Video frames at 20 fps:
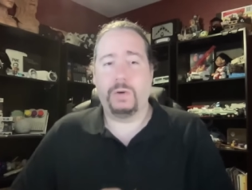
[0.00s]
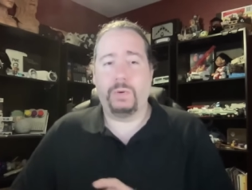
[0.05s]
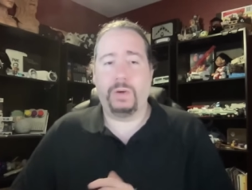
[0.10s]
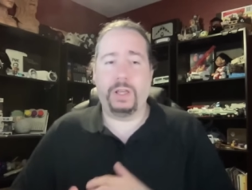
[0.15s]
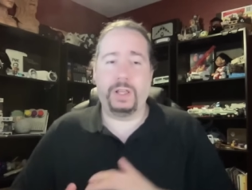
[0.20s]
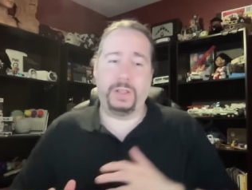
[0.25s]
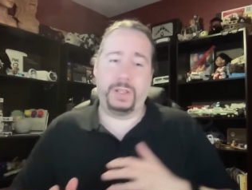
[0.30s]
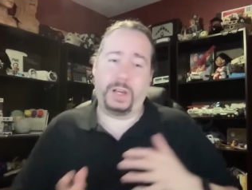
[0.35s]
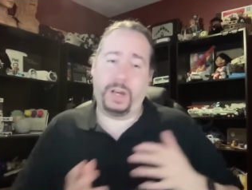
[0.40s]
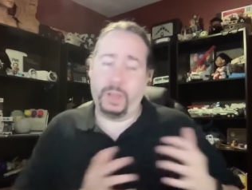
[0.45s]

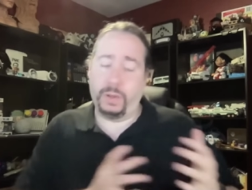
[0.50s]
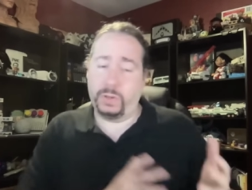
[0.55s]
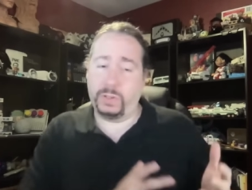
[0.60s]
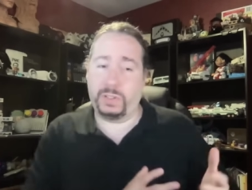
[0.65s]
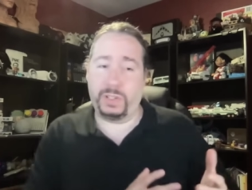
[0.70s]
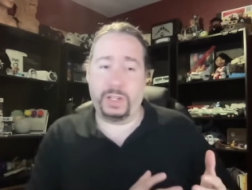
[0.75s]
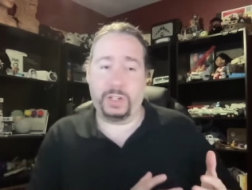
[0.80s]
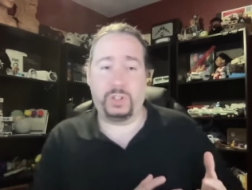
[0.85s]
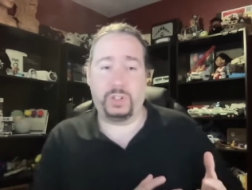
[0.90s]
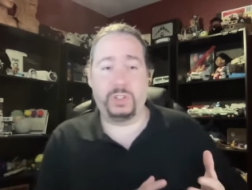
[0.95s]
In the other
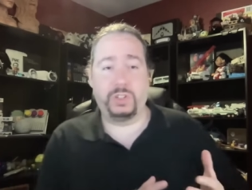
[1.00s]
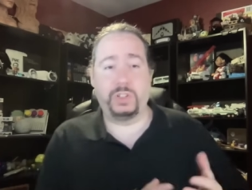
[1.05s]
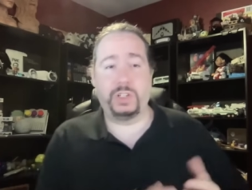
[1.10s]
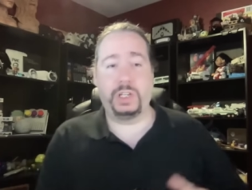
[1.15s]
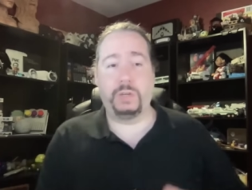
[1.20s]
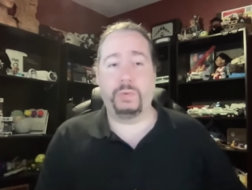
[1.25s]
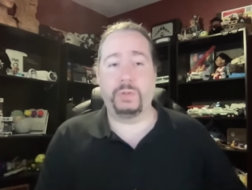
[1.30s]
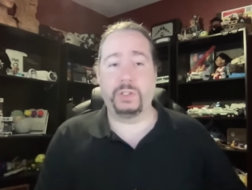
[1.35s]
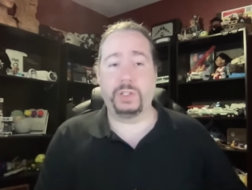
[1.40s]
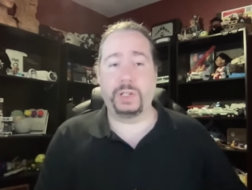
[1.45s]
sections,
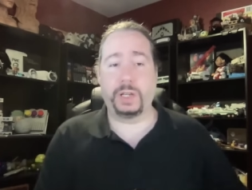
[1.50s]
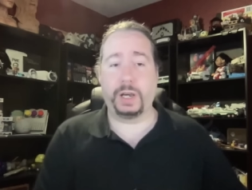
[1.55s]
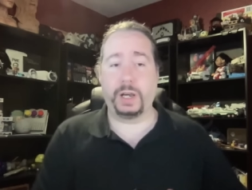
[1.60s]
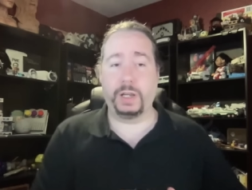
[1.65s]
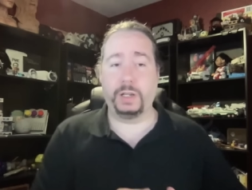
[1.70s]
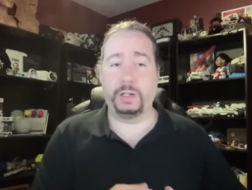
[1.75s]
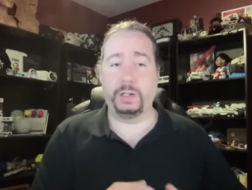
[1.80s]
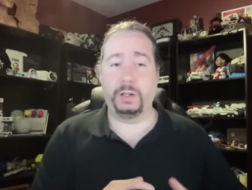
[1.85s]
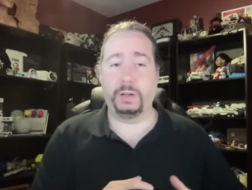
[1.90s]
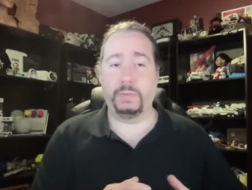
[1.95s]
he was
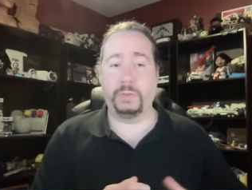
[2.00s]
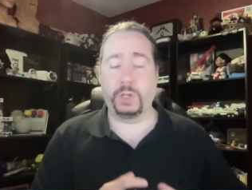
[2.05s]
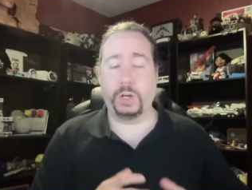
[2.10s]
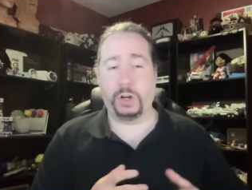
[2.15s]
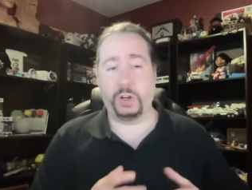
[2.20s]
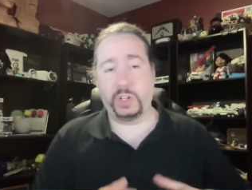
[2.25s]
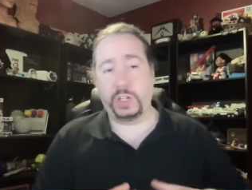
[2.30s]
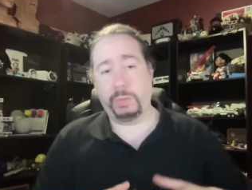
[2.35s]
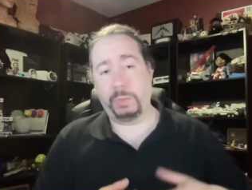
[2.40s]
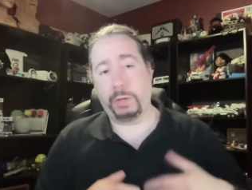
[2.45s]
kind of
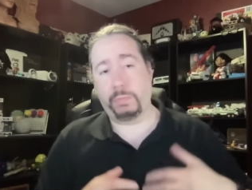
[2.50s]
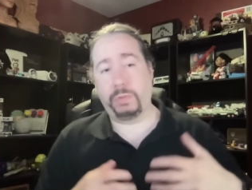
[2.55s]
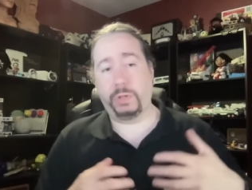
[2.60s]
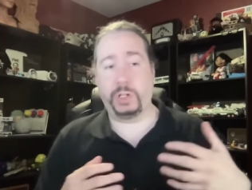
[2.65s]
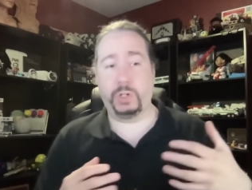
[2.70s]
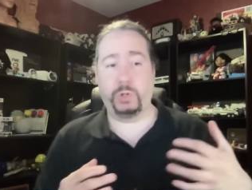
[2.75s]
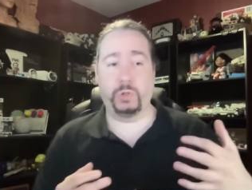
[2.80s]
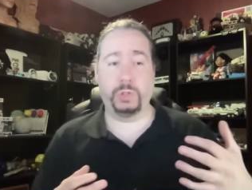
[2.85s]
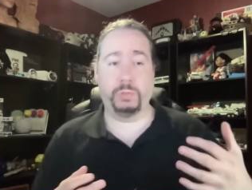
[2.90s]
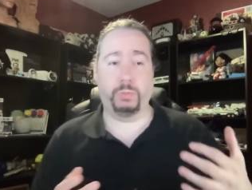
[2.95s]
talking about
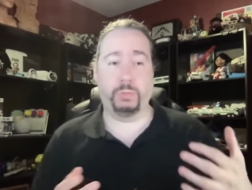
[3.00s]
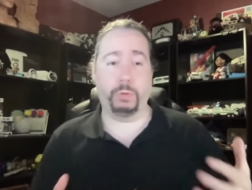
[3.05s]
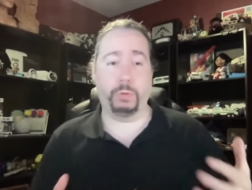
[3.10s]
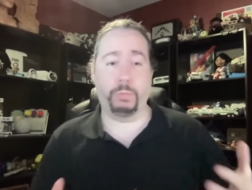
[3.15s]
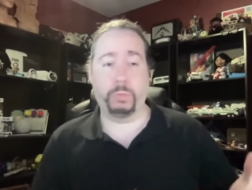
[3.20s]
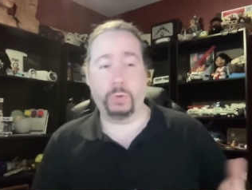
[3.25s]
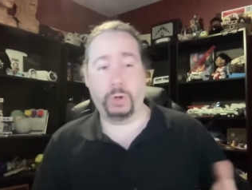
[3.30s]
plagiarism more